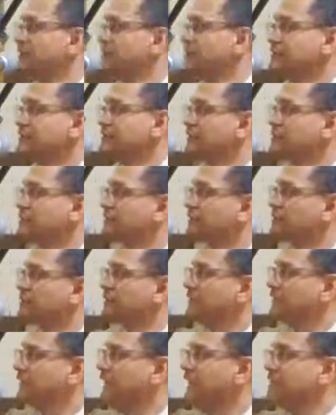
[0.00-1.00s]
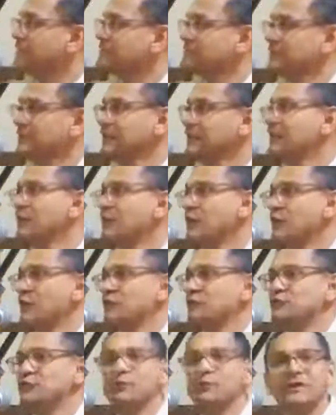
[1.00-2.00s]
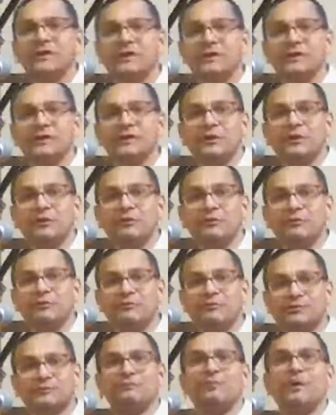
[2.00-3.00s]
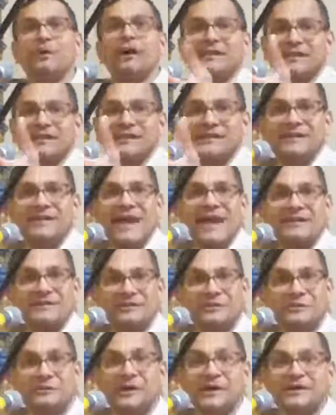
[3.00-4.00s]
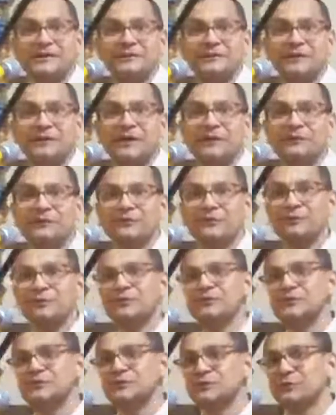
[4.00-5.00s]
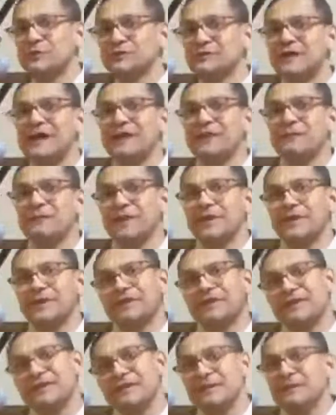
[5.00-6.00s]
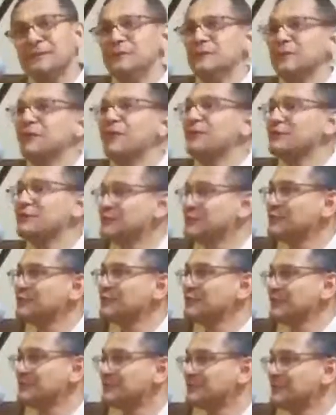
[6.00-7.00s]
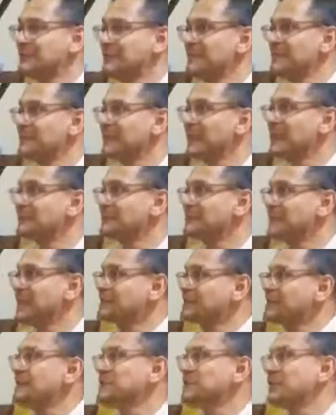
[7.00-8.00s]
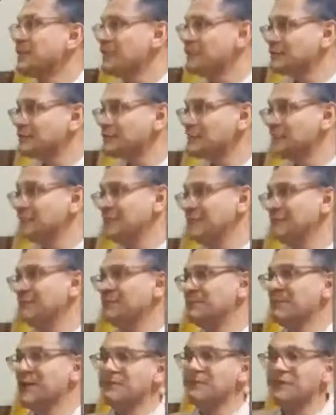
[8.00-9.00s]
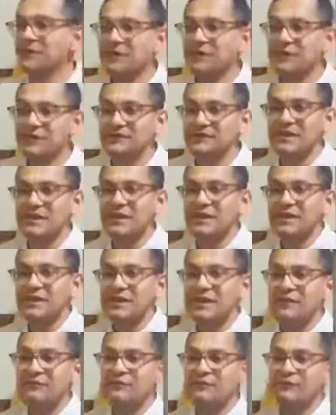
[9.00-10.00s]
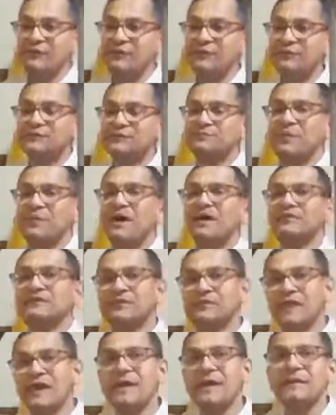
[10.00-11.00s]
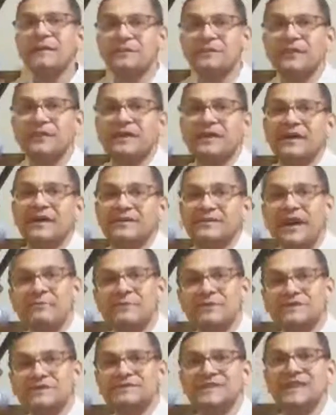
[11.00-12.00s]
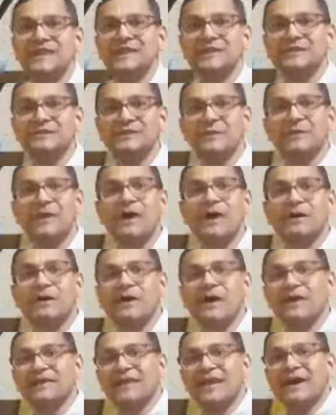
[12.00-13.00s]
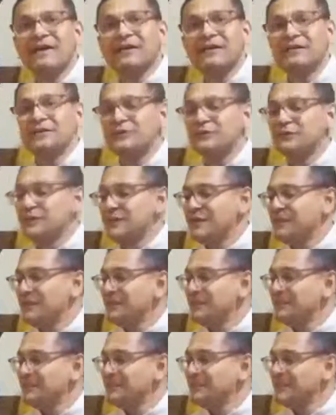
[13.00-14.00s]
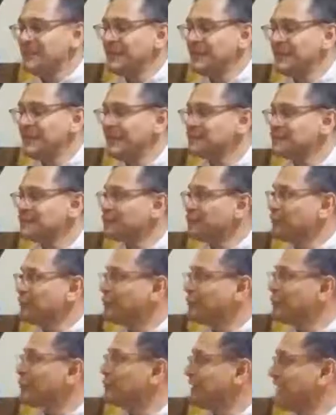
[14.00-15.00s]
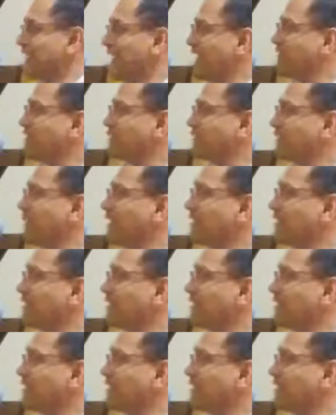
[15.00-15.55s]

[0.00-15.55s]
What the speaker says: says something nasty, do we respond in a nasty way as well, or do we just sort of tolerate it and keep doing our service? Right? So that's something also to keep in mind, because if we respond to them, that means they somehow allow, they control our behavior by